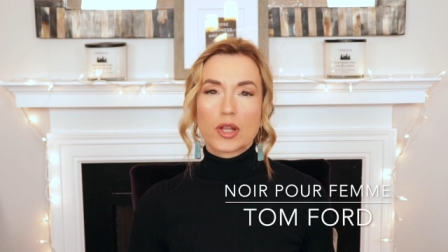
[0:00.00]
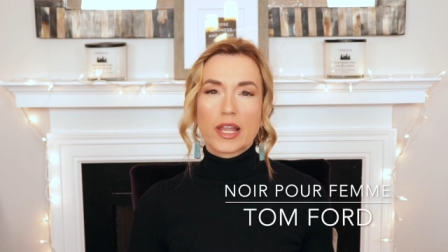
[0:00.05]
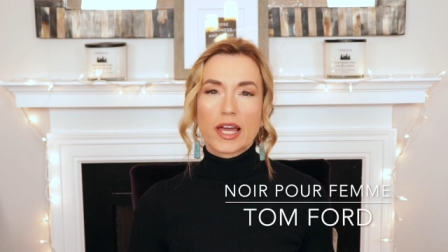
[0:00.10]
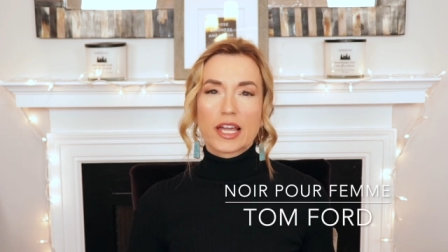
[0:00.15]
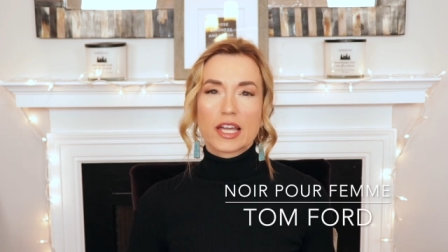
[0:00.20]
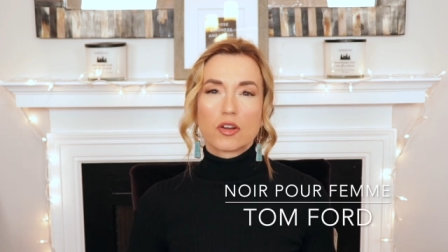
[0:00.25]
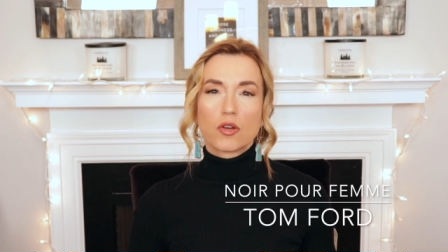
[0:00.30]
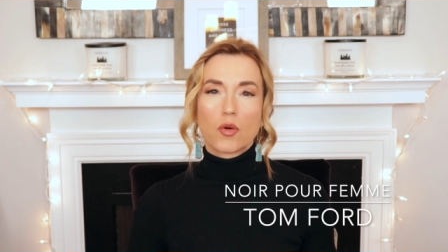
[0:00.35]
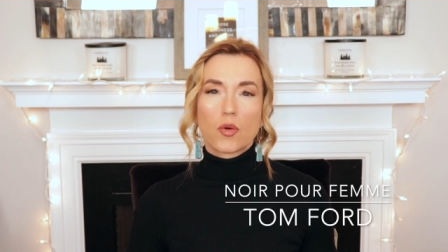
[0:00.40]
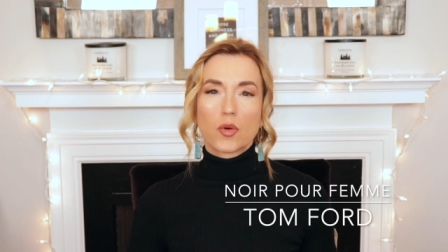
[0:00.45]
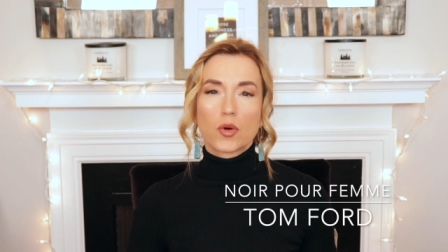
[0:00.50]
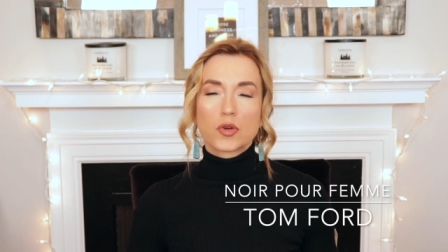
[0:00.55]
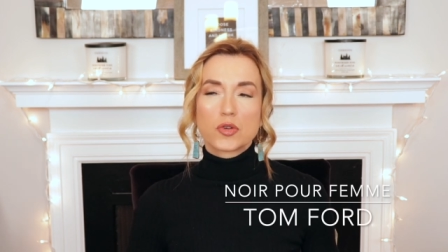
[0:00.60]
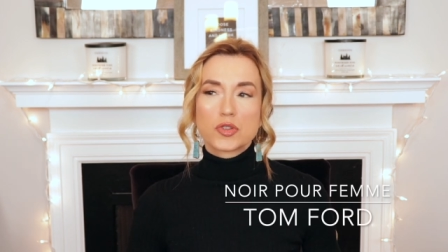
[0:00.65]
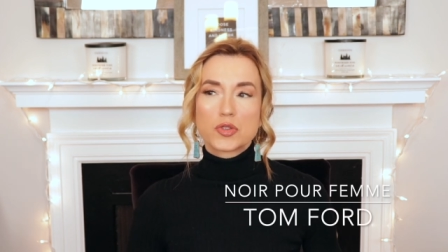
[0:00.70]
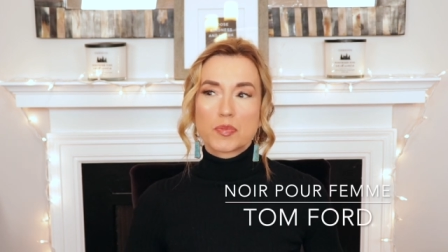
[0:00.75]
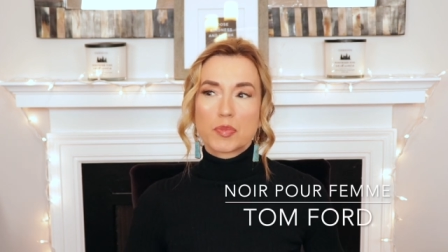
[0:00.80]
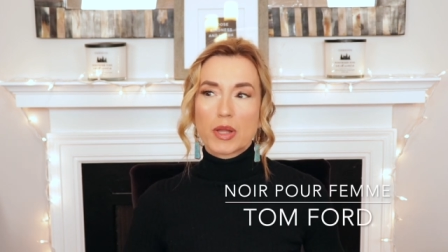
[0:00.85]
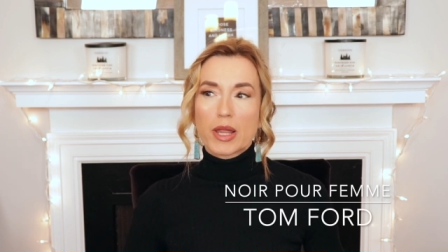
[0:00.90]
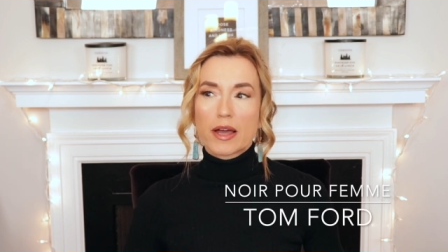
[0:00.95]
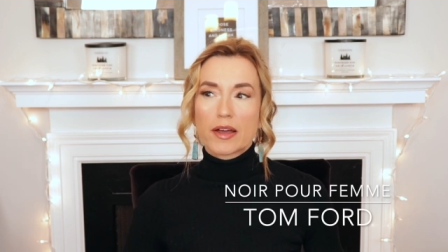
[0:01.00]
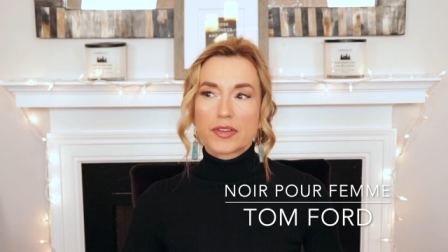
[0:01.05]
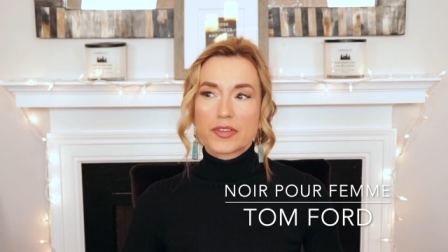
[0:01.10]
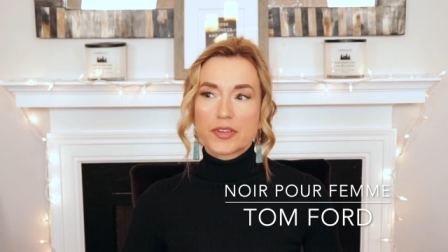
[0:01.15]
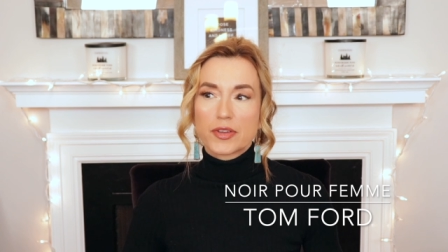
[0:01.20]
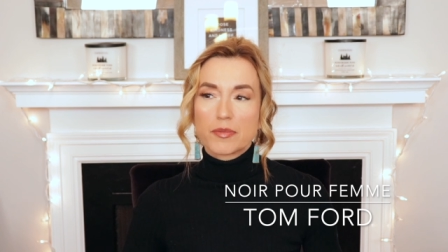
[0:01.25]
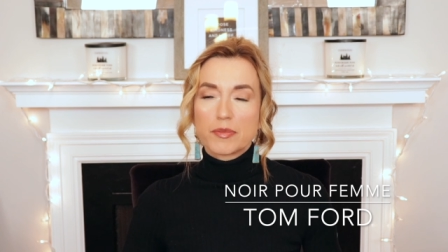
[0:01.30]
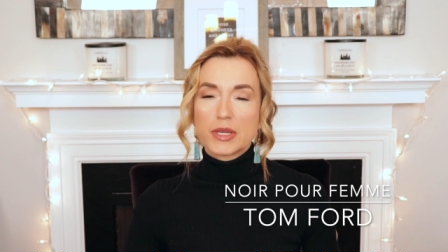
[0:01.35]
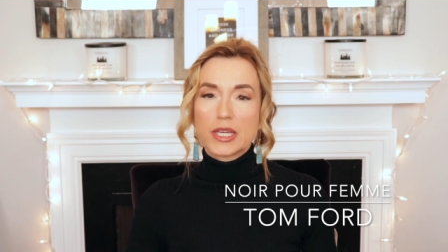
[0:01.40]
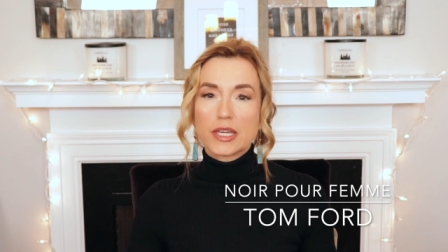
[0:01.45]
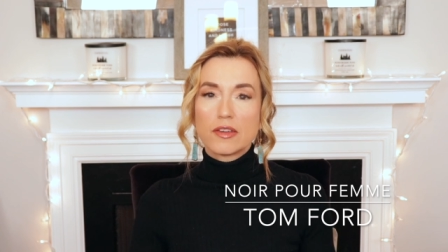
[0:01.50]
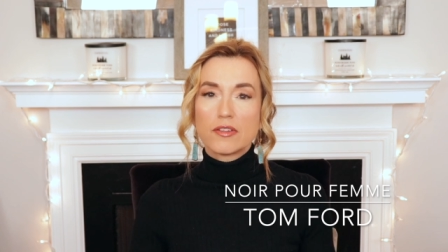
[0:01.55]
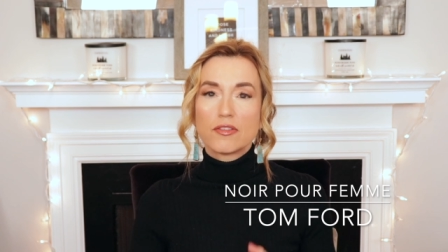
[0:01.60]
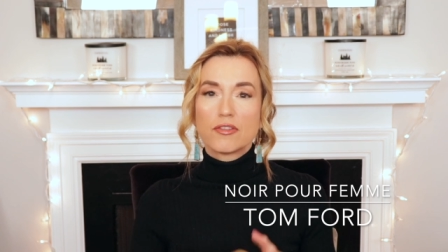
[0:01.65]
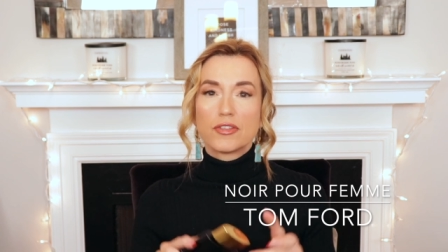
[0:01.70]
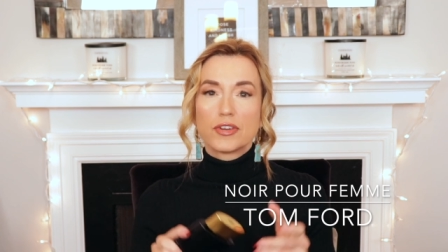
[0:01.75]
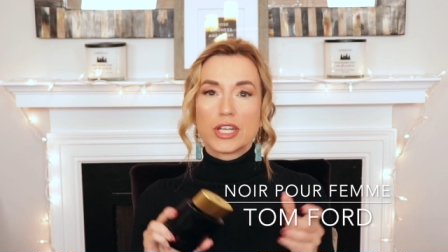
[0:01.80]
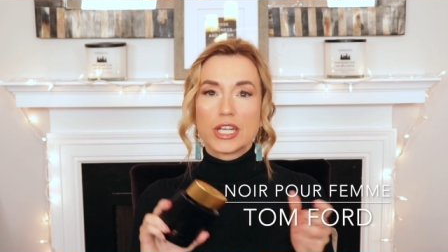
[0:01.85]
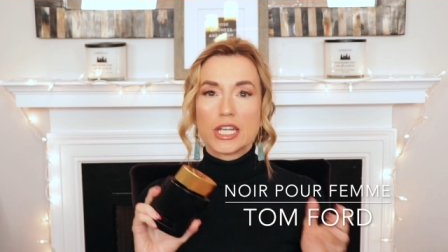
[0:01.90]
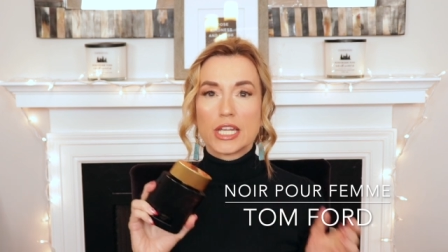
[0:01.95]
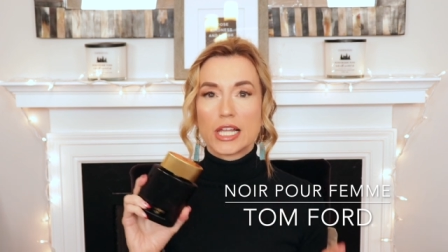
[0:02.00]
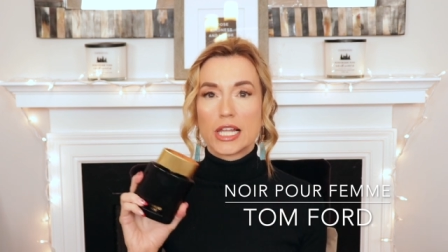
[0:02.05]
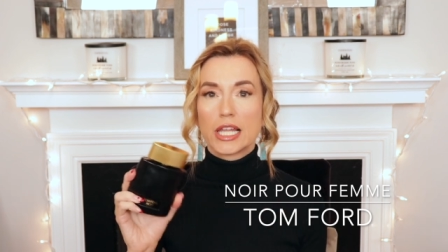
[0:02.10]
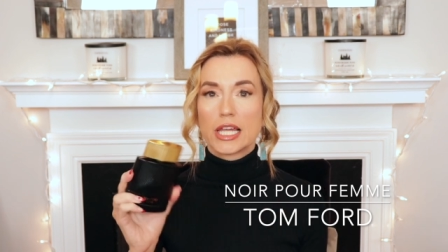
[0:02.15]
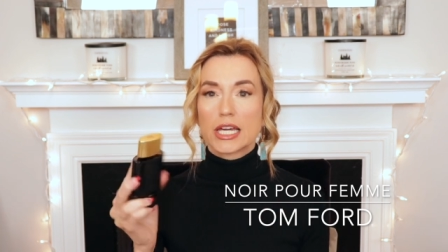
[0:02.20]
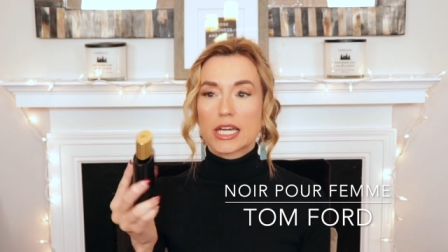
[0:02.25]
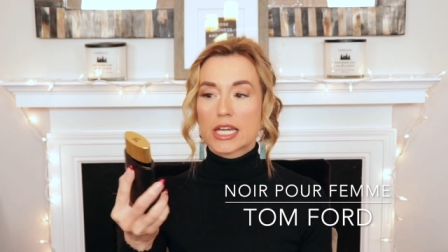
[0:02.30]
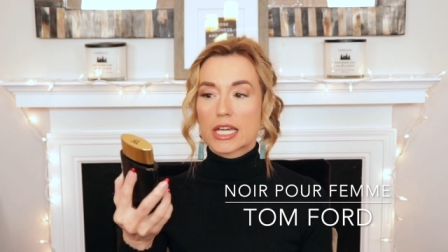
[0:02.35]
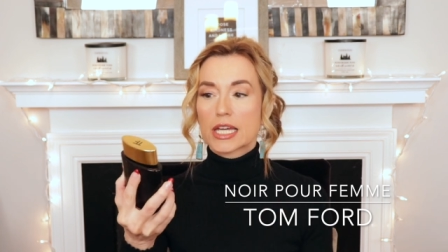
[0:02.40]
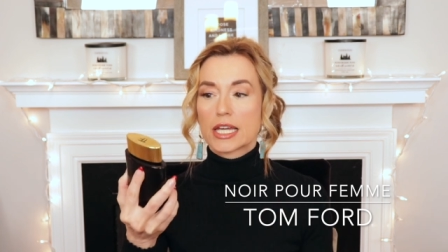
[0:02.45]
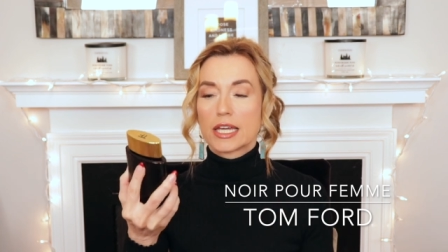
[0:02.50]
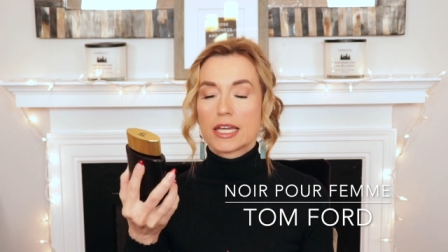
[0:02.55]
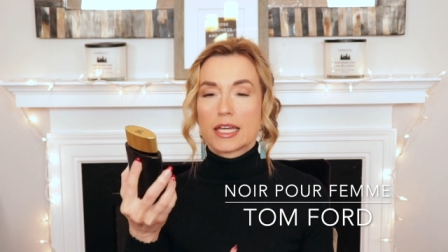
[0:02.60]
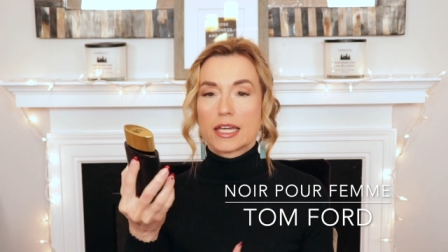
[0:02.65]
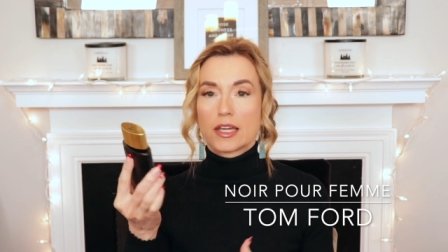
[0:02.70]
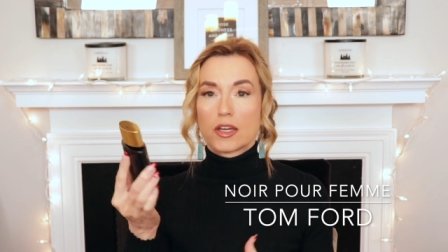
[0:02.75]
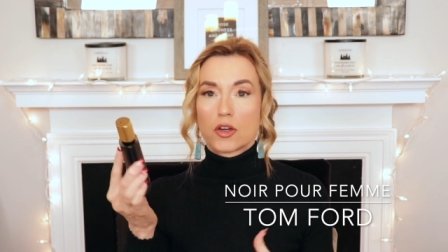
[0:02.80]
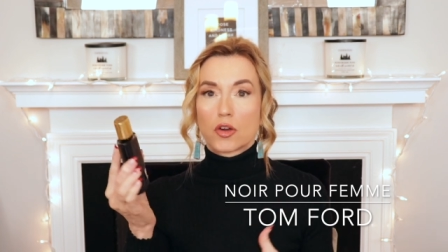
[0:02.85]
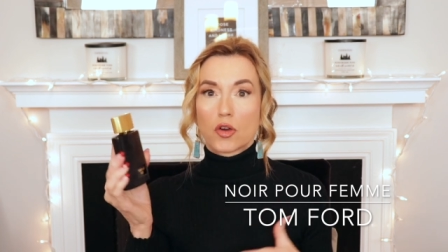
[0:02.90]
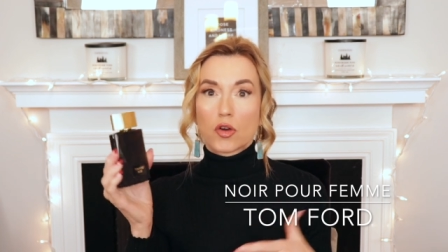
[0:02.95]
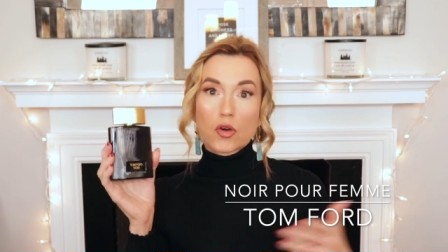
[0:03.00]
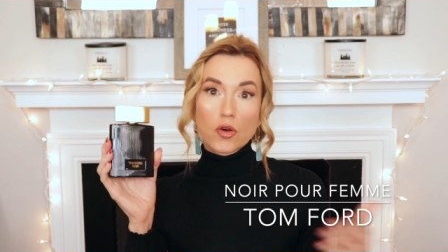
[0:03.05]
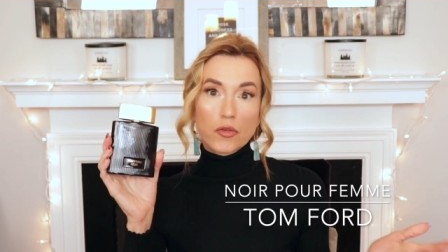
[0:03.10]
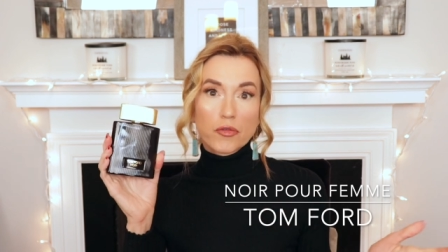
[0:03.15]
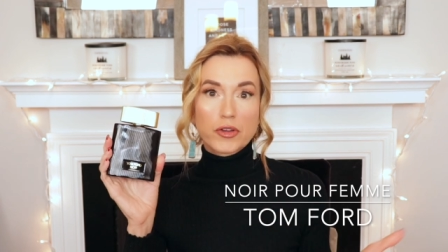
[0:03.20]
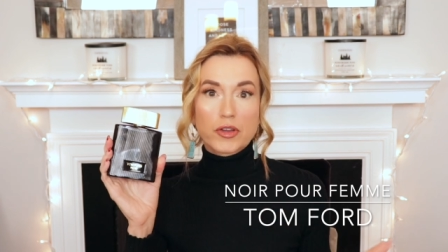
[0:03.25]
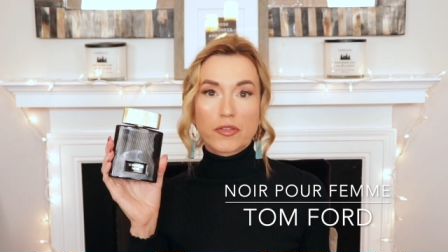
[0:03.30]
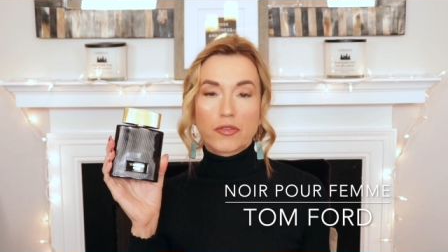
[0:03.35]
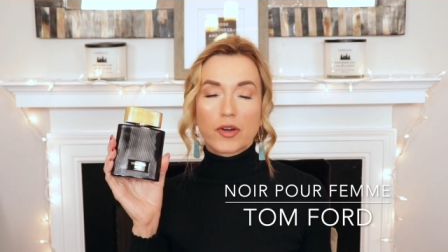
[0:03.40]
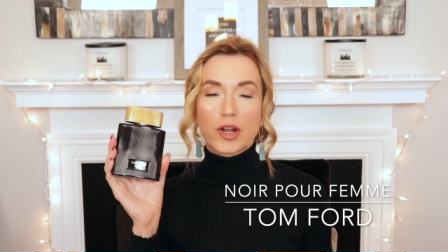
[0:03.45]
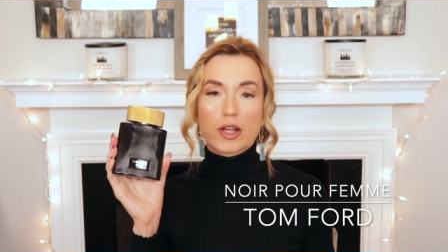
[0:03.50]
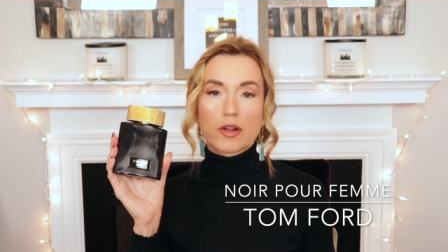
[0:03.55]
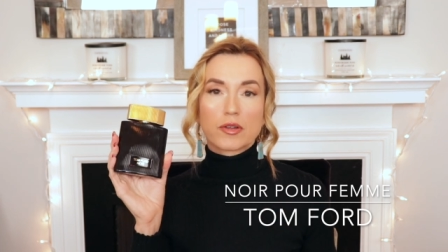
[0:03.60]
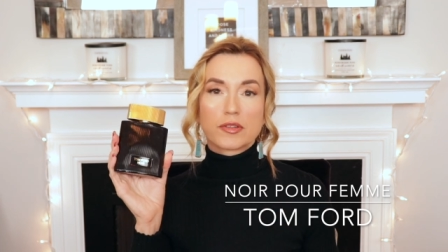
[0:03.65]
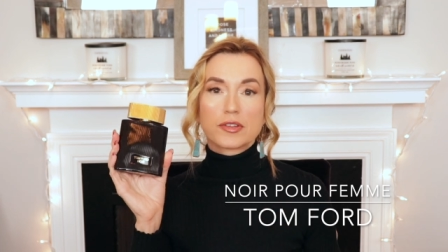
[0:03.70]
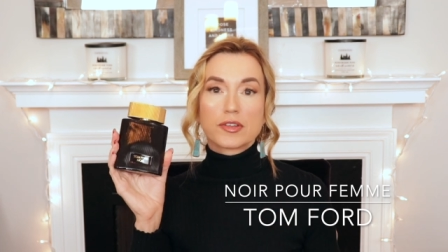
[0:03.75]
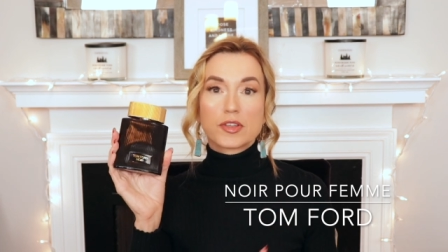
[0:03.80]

like an orange blossomy, vanillic coffee fragrance.